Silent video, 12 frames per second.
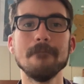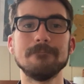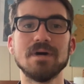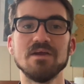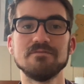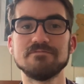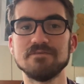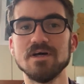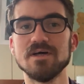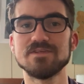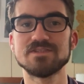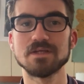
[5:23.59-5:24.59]
my
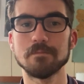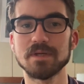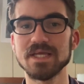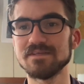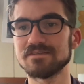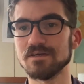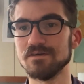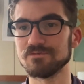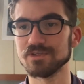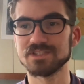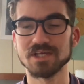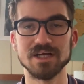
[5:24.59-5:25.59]
first piece of
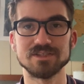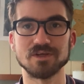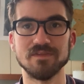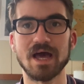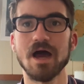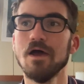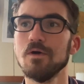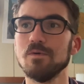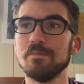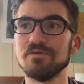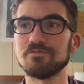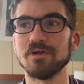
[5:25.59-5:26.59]
research on that
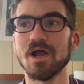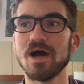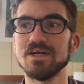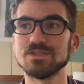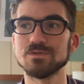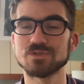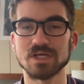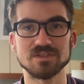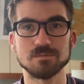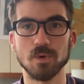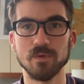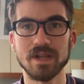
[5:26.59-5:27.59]
would be for an ideal
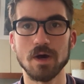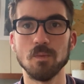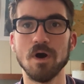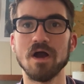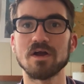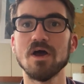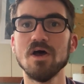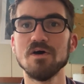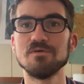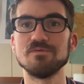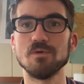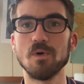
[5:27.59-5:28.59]
transport network
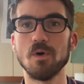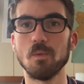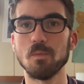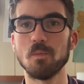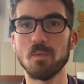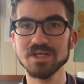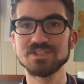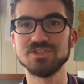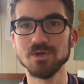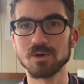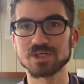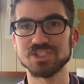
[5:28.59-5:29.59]
for West
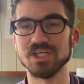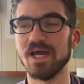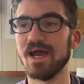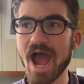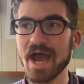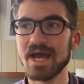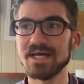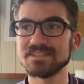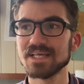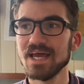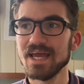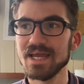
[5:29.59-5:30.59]
Yorkshire,
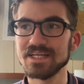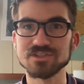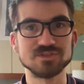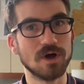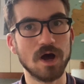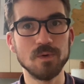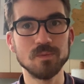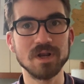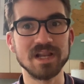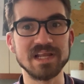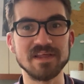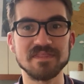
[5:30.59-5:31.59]
as it is not
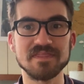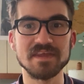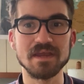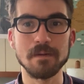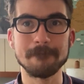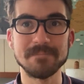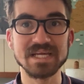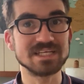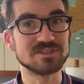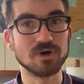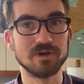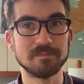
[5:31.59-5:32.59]
only the
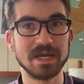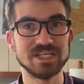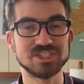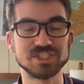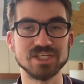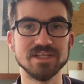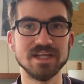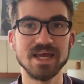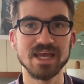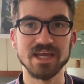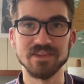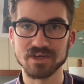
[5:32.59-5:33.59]
biggest conurbation
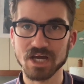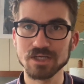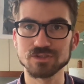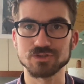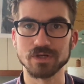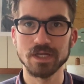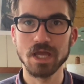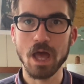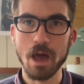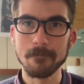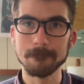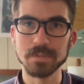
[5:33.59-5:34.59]
in the country,
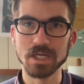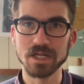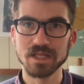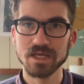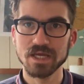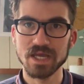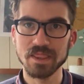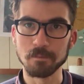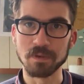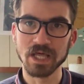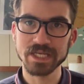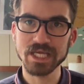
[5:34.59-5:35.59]
but in the
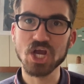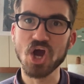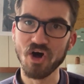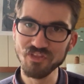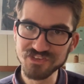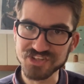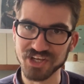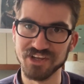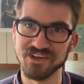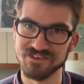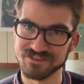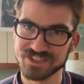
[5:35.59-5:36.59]
bloody
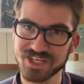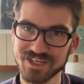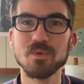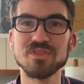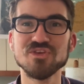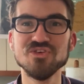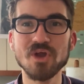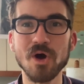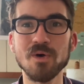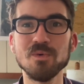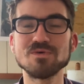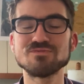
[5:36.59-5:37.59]
continent, with
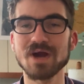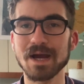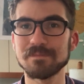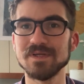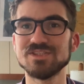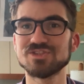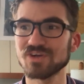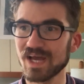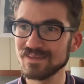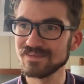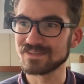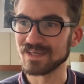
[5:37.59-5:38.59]
no rapid
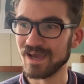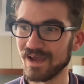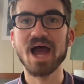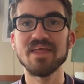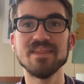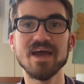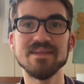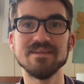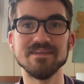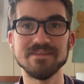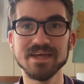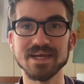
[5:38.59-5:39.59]
transit. And then
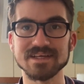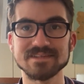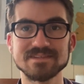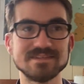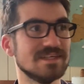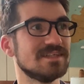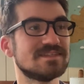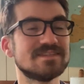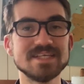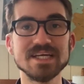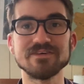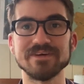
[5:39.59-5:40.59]
this
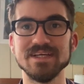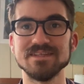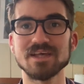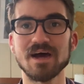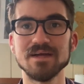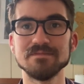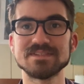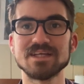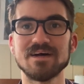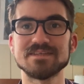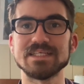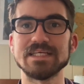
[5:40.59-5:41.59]
series I am
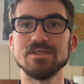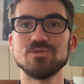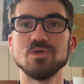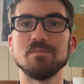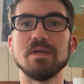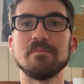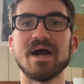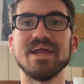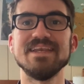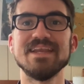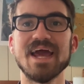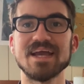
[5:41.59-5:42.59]
starting is to be my
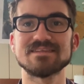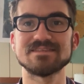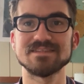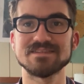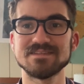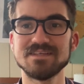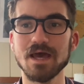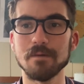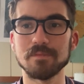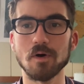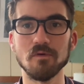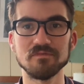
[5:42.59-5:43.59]
next step
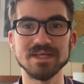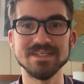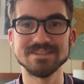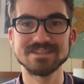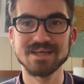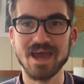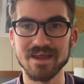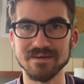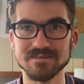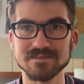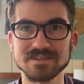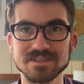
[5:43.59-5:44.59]
of
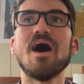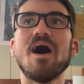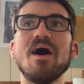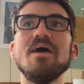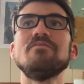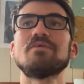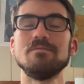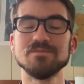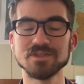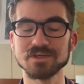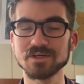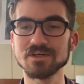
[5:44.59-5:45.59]
intent. I have come
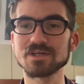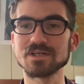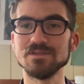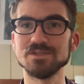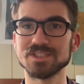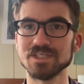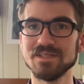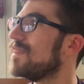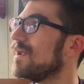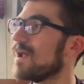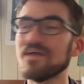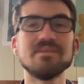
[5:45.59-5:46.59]
to the conclusion
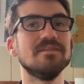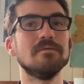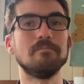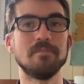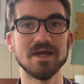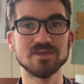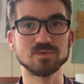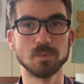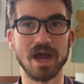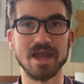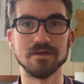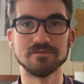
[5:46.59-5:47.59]
that I think the best
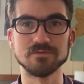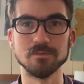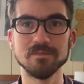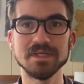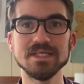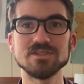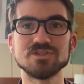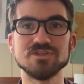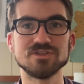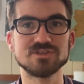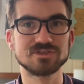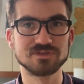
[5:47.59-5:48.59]
way for me to
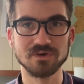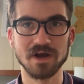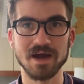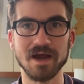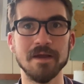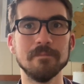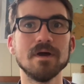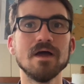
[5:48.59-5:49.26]
describe